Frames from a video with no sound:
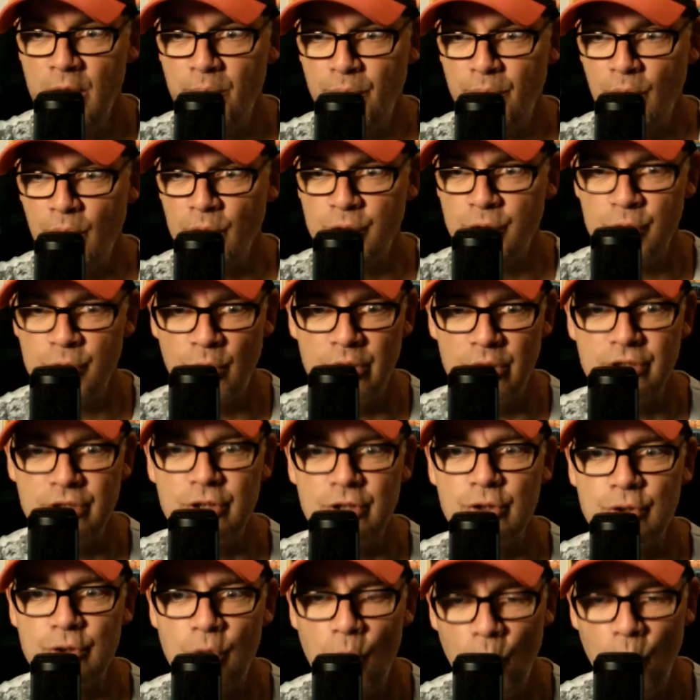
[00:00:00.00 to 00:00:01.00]

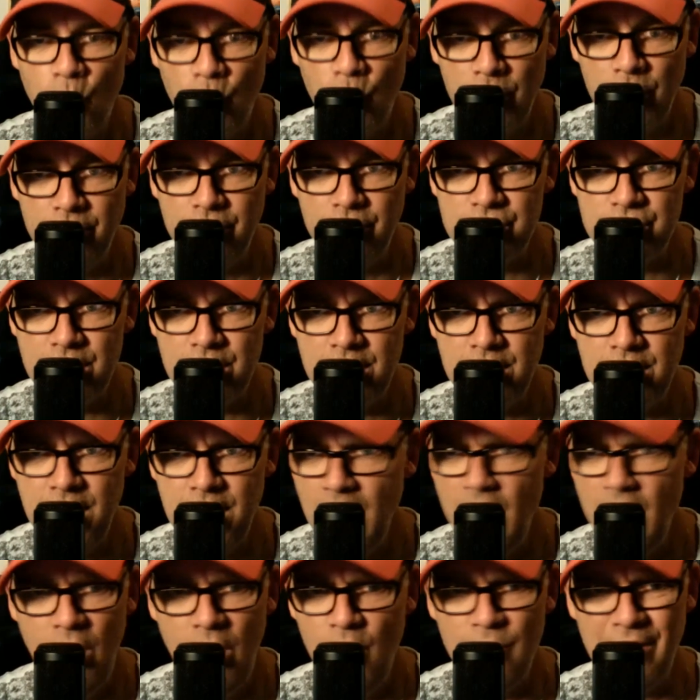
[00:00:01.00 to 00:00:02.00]
pro-choicers would say
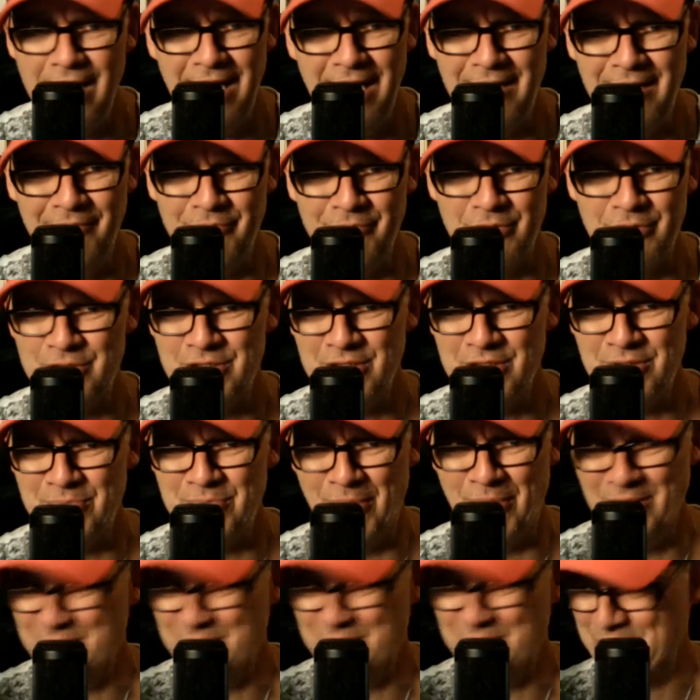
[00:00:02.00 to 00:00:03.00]
yeah oh yeah after six
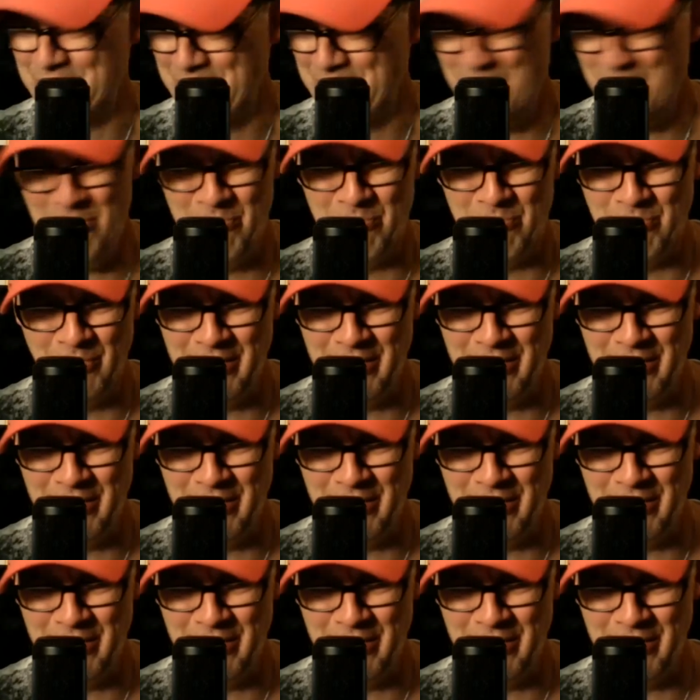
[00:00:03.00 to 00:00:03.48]
months no